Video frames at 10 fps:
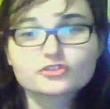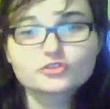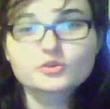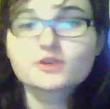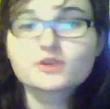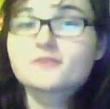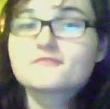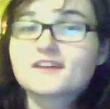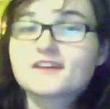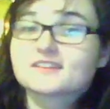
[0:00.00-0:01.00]

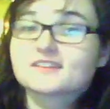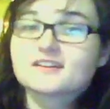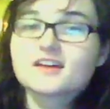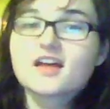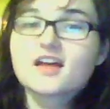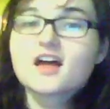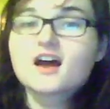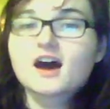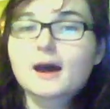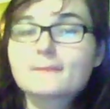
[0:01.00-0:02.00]
Juno, Vesta.
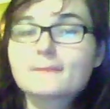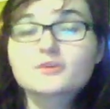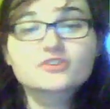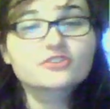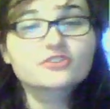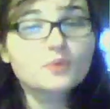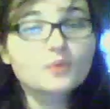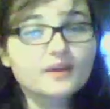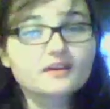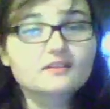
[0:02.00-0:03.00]
There's also a
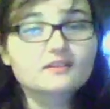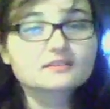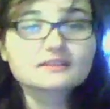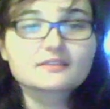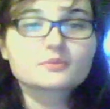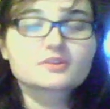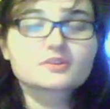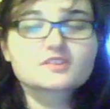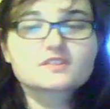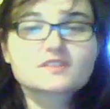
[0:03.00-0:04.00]
point called Lilith,
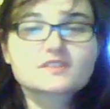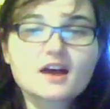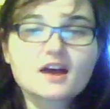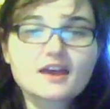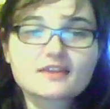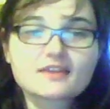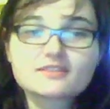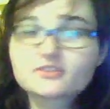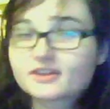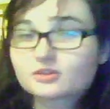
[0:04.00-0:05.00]
which is a
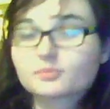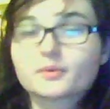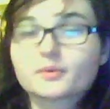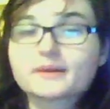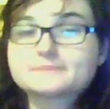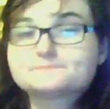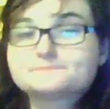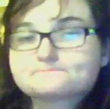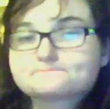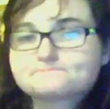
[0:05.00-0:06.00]
theoretical point,
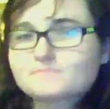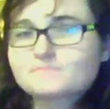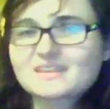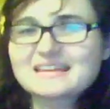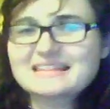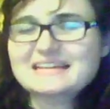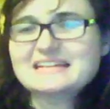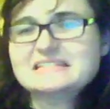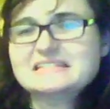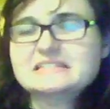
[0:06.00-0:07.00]
in
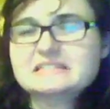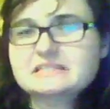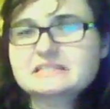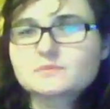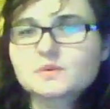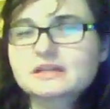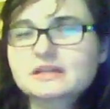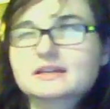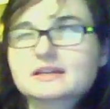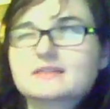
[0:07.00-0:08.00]
that,
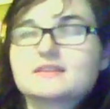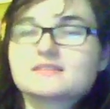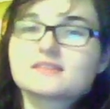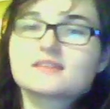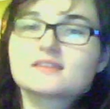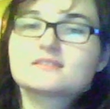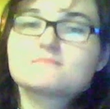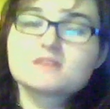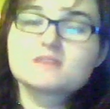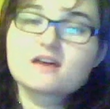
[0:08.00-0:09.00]
somewhat like the
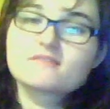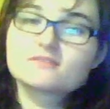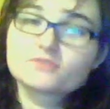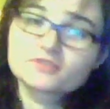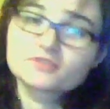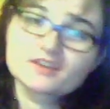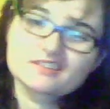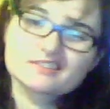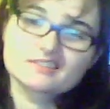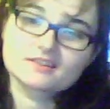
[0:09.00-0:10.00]
ascendant, midheaven, and
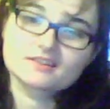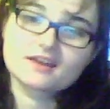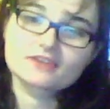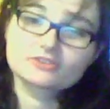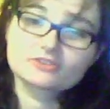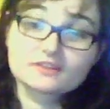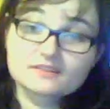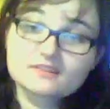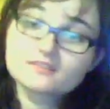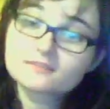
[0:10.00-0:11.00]
vertex, does not actually
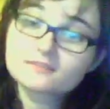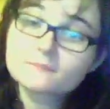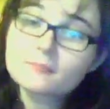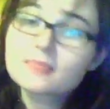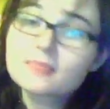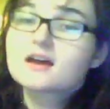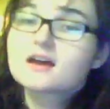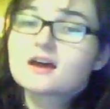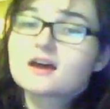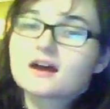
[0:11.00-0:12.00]
exist.
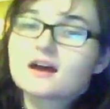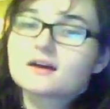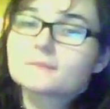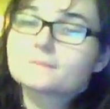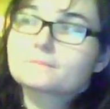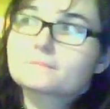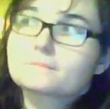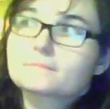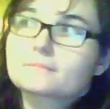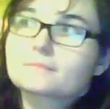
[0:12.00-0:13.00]

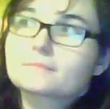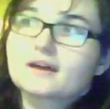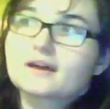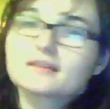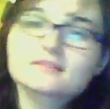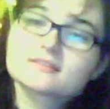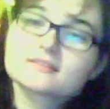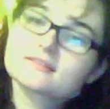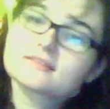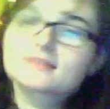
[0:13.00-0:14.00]
But
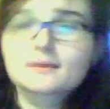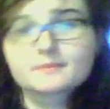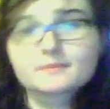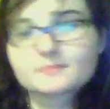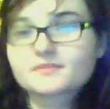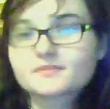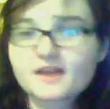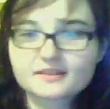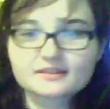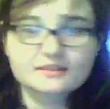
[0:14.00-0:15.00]
some people
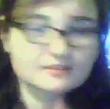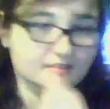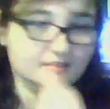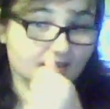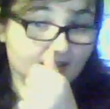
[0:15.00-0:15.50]
find it